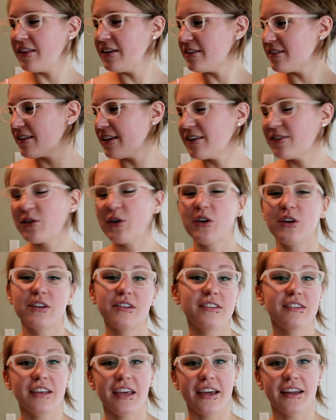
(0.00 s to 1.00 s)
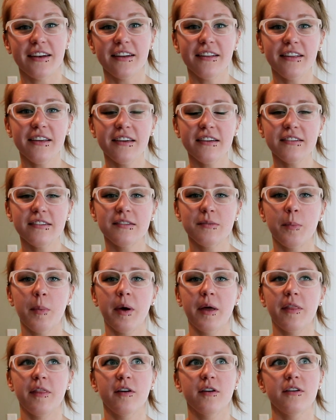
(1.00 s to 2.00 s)
these things aren't scandalous,
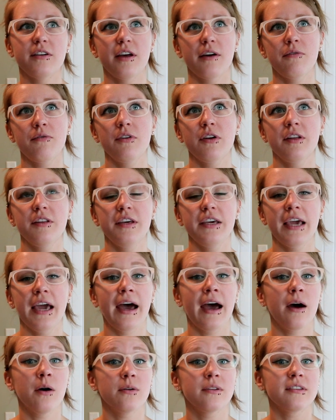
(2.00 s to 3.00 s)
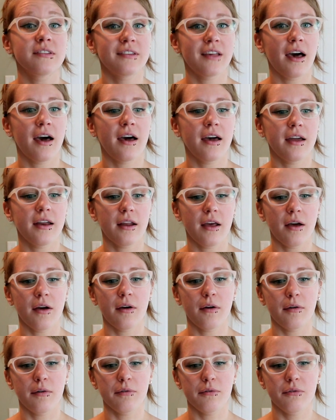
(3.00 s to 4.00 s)
but they're definitely outside
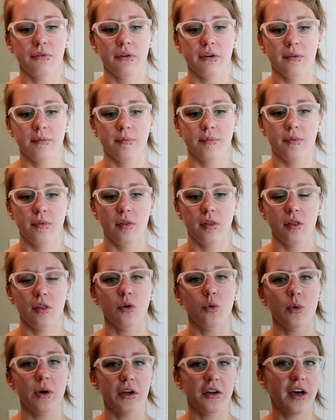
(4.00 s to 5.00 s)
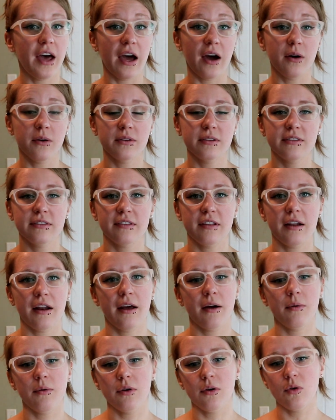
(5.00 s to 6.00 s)
of the wheelhouse that
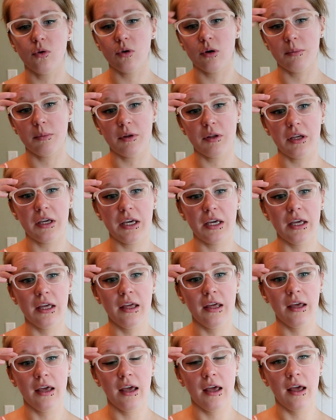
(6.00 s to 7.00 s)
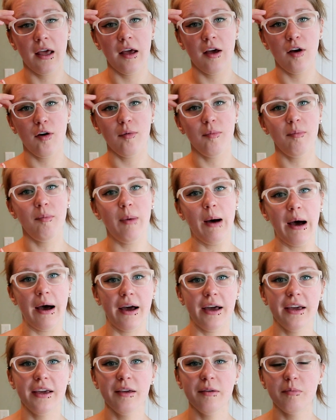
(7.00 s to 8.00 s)
I would normally
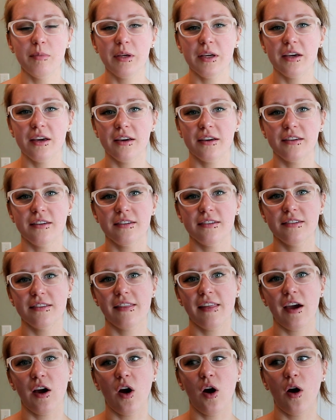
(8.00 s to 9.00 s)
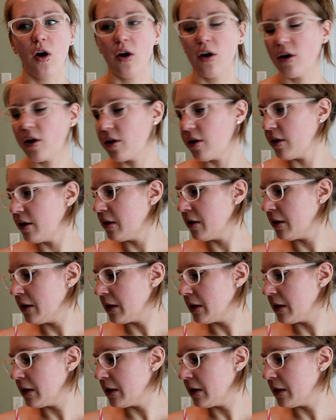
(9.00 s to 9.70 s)
buy, because they are